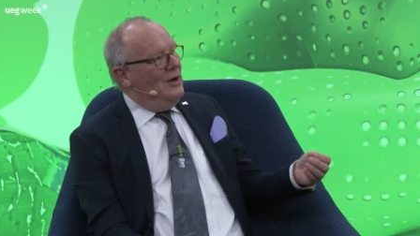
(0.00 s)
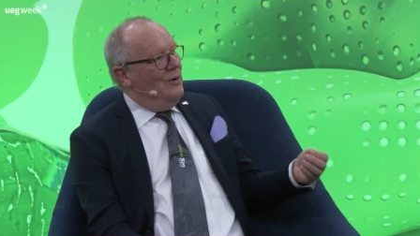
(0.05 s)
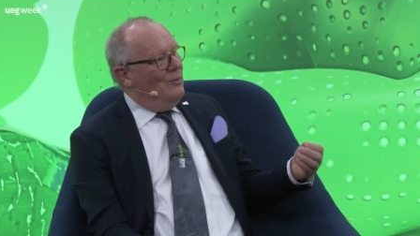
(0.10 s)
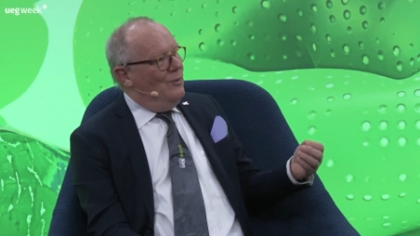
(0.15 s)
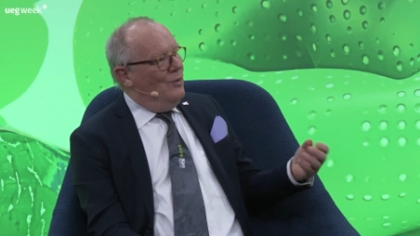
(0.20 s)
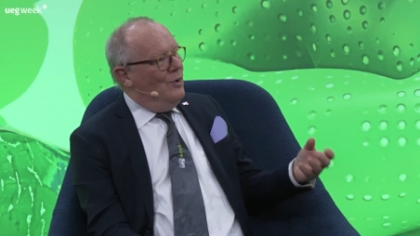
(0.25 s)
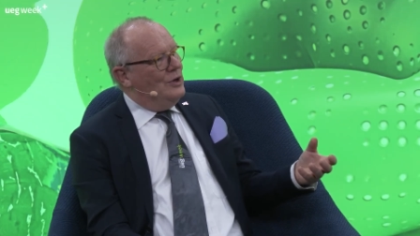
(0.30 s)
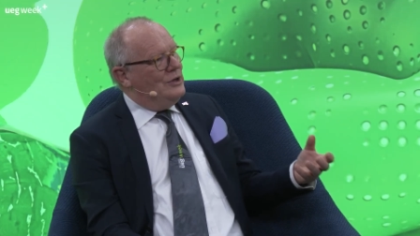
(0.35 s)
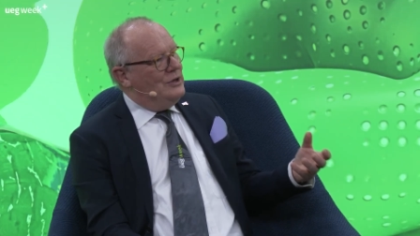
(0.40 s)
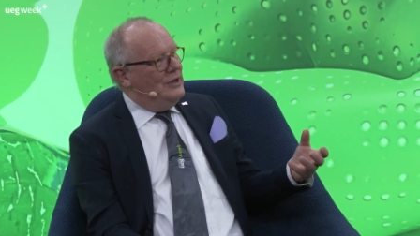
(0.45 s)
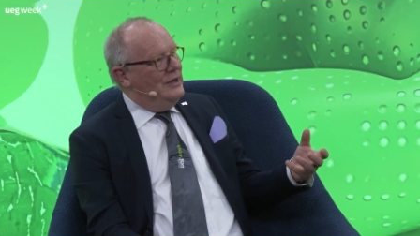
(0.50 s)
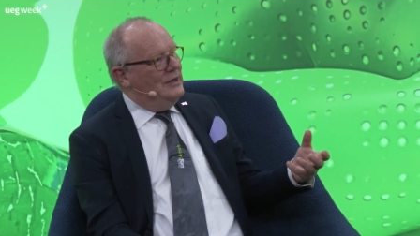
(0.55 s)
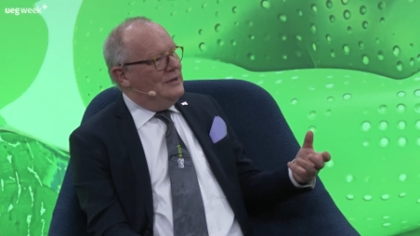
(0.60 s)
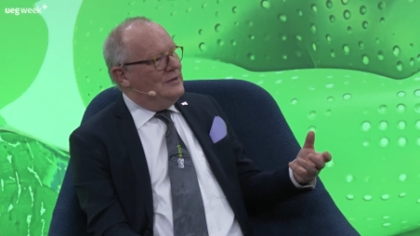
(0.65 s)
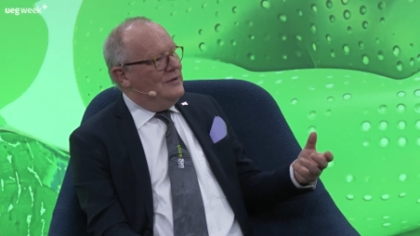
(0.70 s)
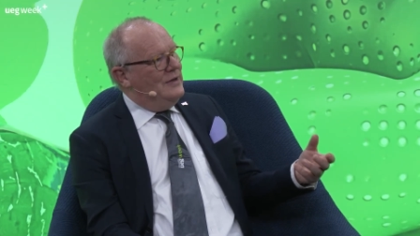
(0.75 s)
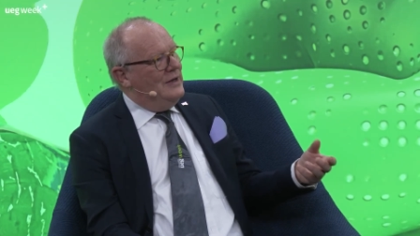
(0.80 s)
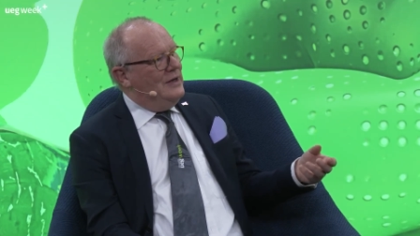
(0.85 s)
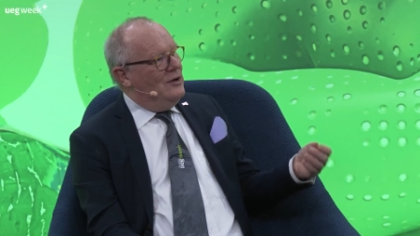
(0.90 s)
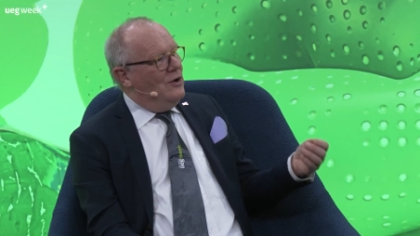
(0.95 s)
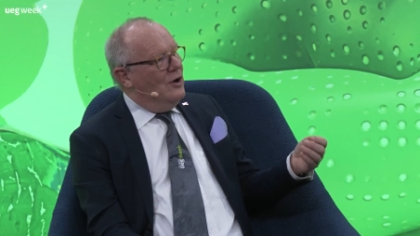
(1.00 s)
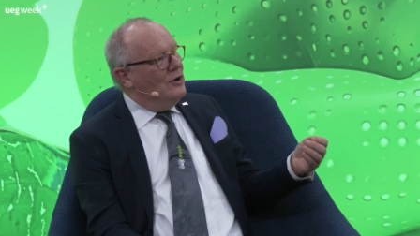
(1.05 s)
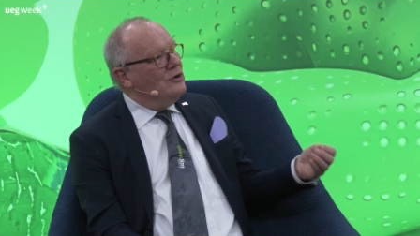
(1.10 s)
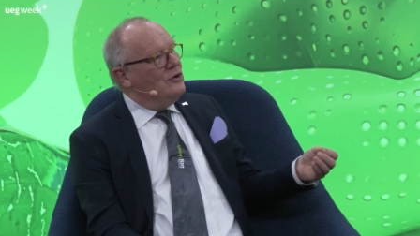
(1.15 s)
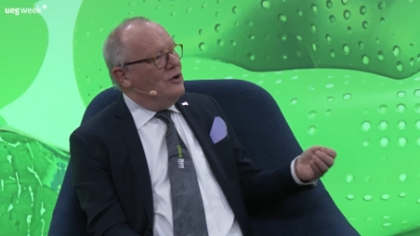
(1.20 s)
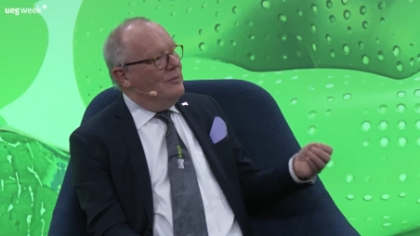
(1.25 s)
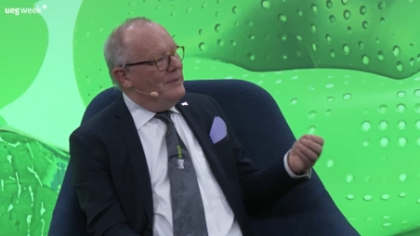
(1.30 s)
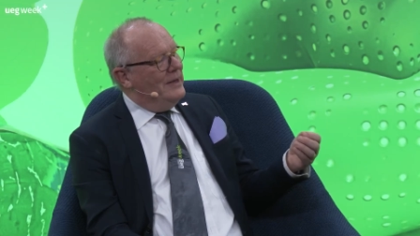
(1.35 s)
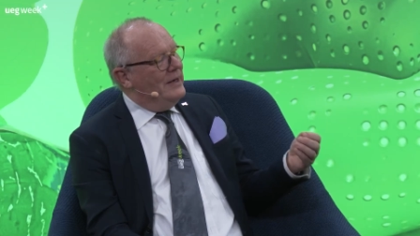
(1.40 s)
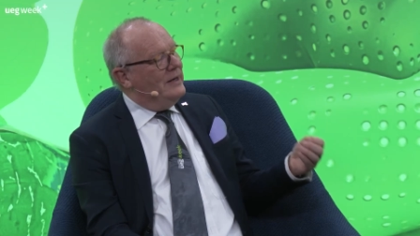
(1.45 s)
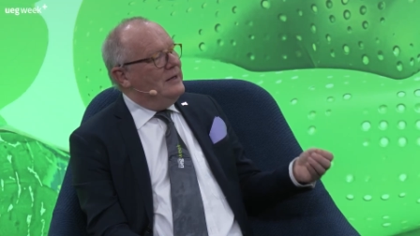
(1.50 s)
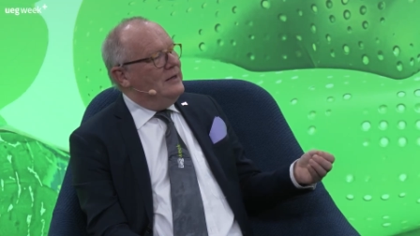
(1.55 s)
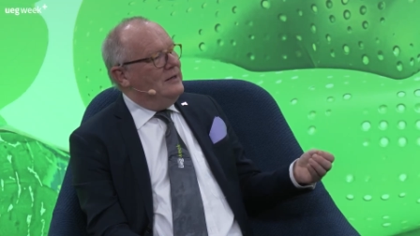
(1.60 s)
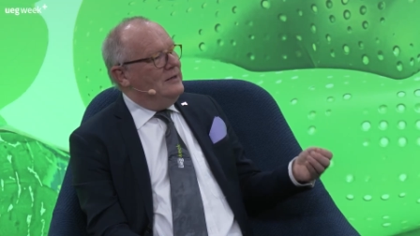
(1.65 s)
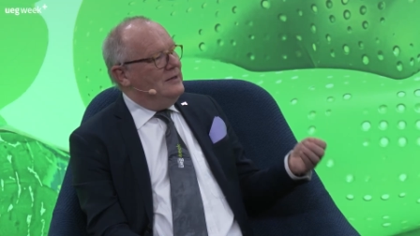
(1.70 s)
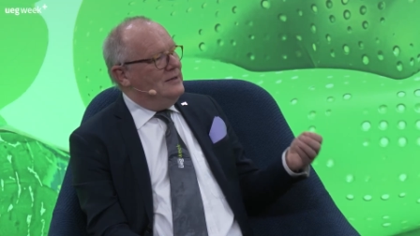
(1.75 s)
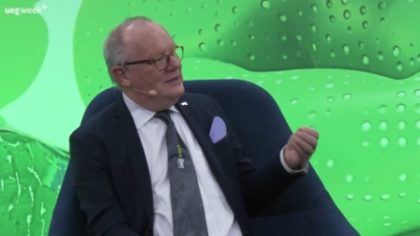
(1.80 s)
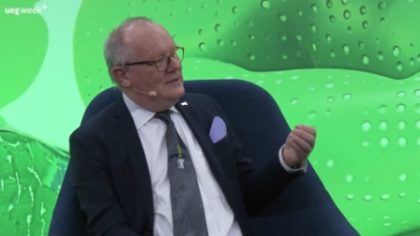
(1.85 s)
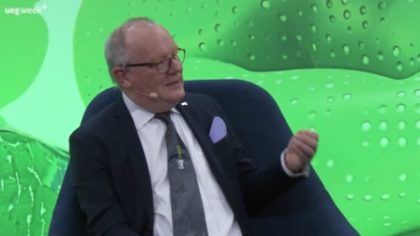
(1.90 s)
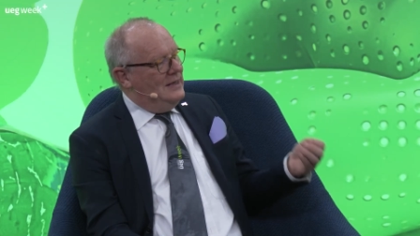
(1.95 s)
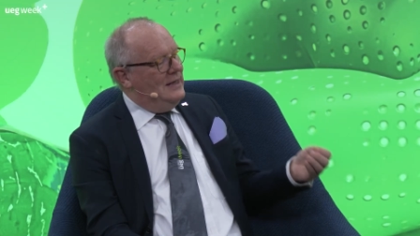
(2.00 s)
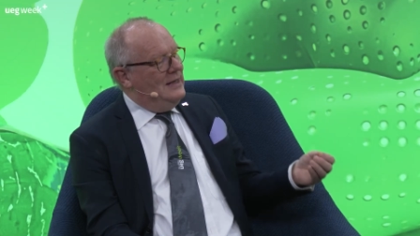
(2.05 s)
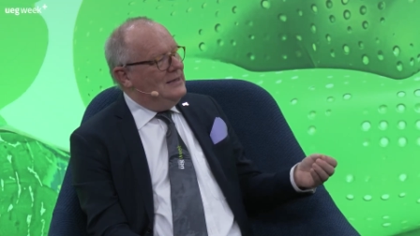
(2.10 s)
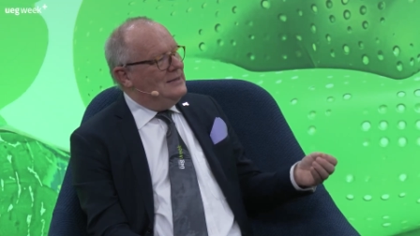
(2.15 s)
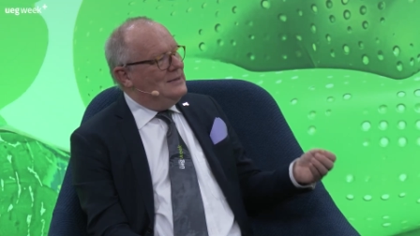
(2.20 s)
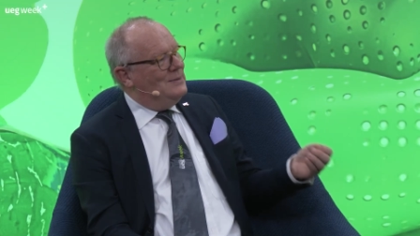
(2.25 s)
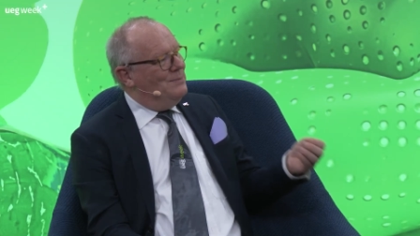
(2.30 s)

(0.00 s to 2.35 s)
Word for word: what is the non-communicable disease